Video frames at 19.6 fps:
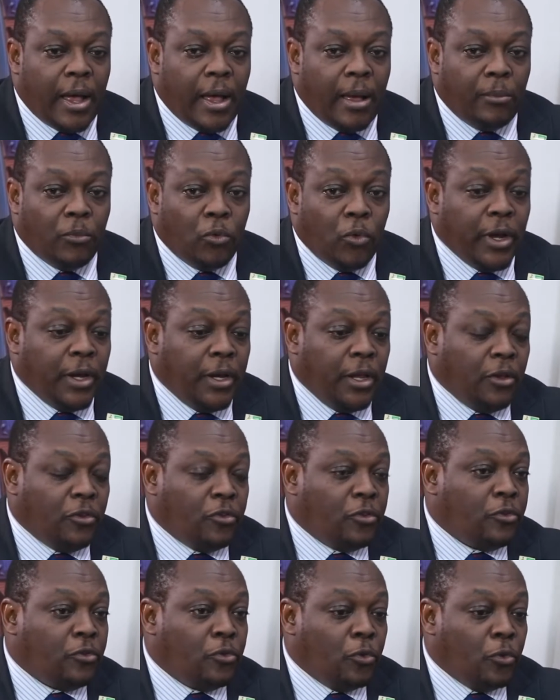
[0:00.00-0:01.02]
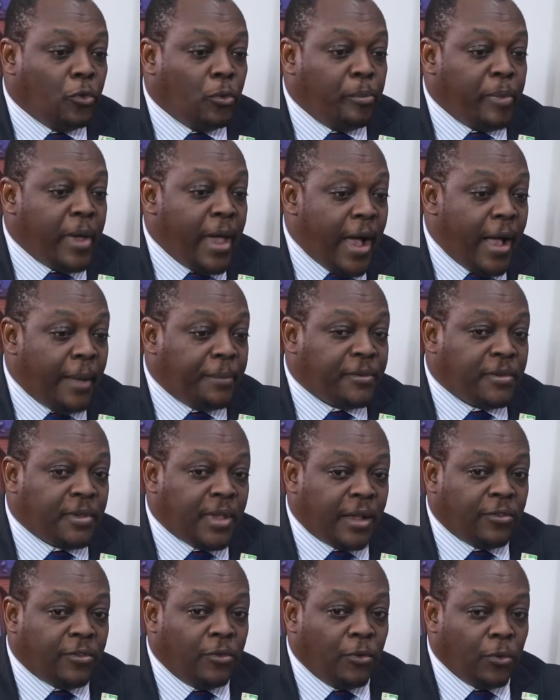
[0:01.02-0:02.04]
we need to perhaps
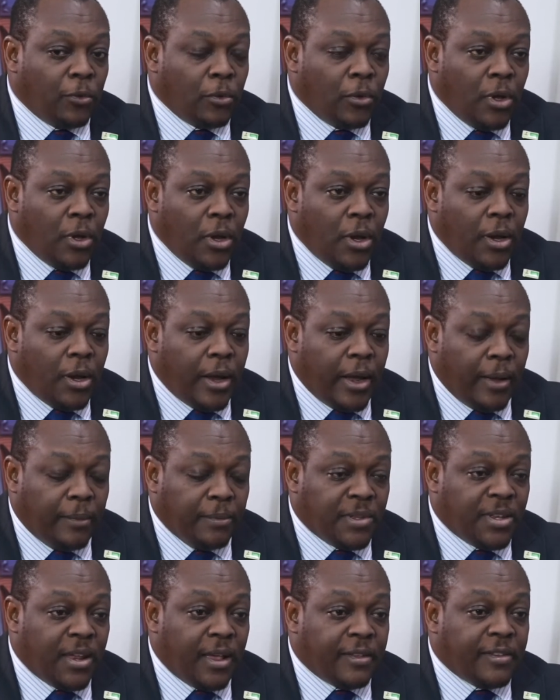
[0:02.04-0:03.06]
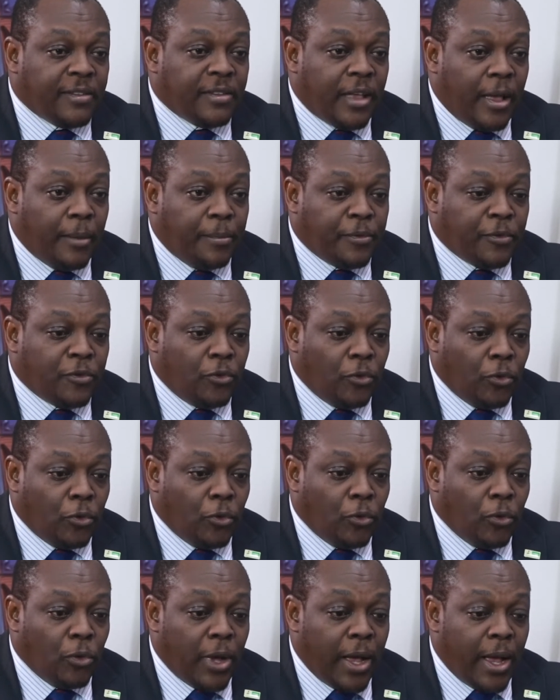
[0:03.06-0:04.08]
start to take steps
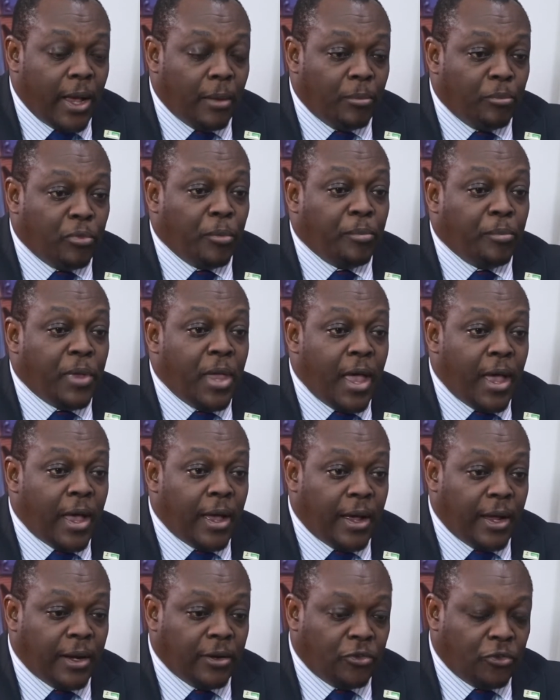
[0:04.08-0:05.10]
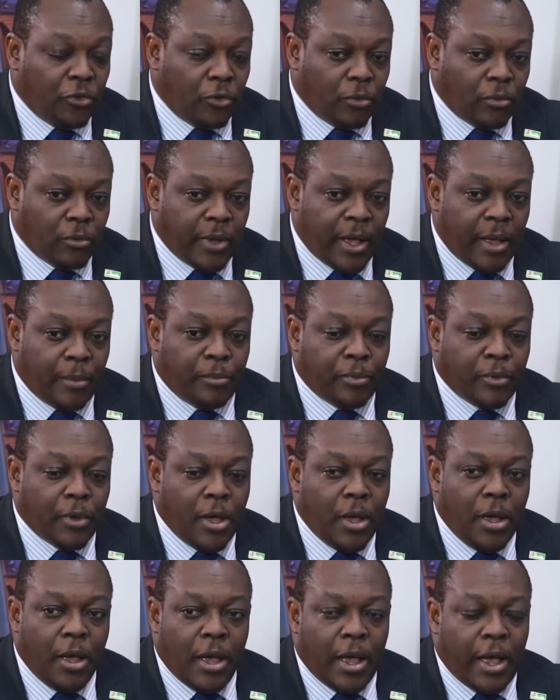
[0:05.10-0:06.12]
to prepare and to help
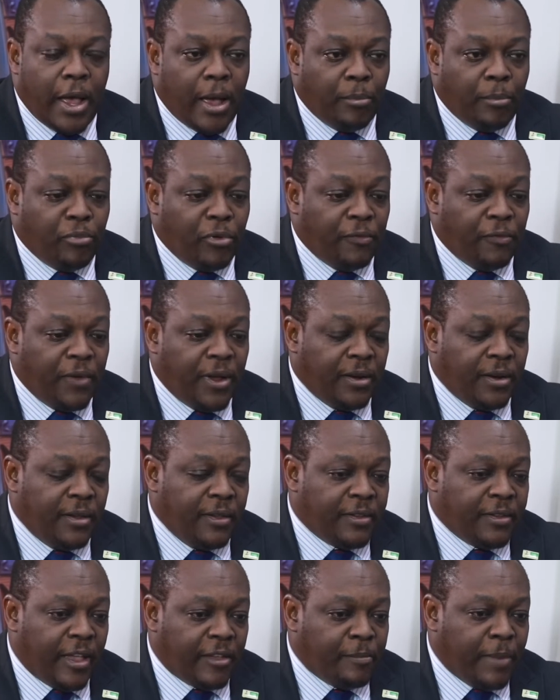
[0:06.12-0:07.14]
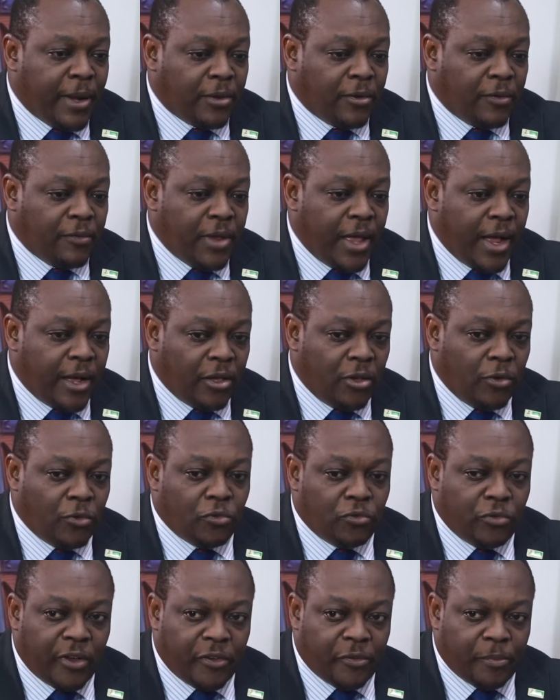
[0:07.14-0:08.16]
prevent this as part of the
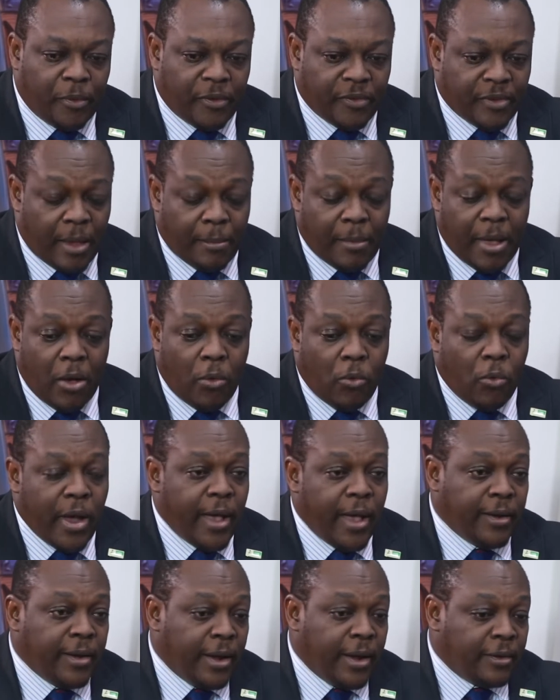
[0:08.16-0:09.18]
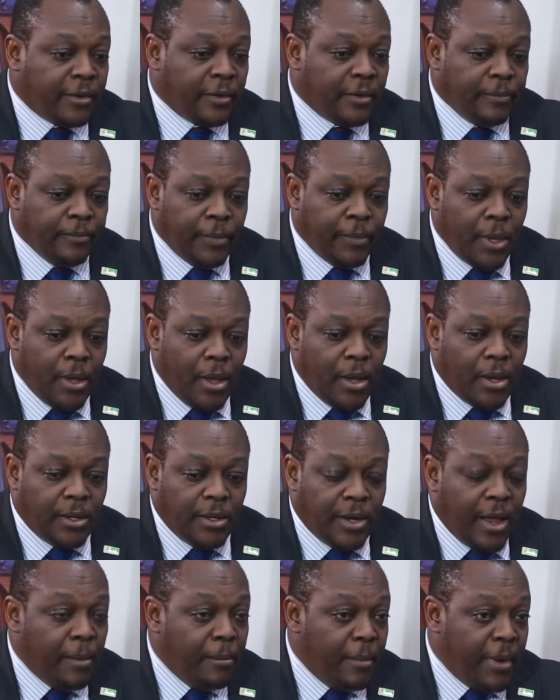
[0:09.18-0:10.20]
acute response. I'm aware that
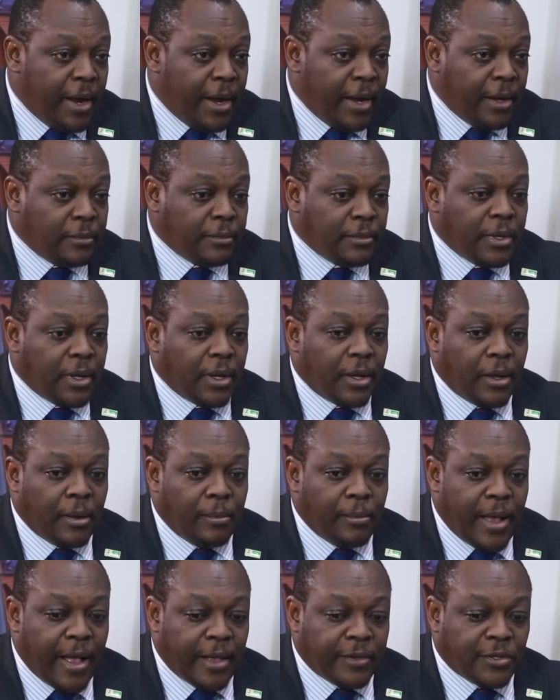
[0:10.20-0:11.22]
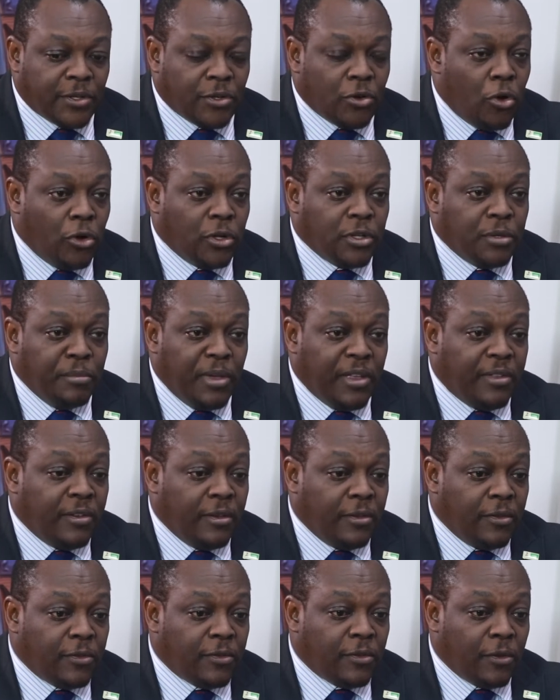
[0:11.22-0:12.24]
NEMA has called
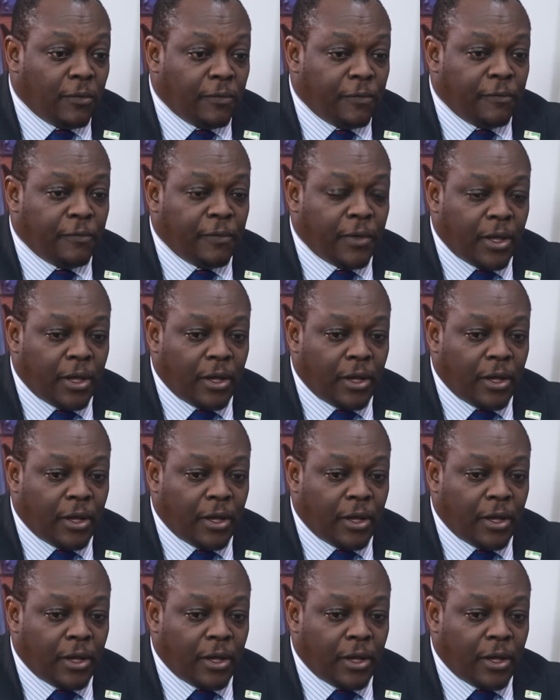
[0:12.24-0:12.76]
meetings of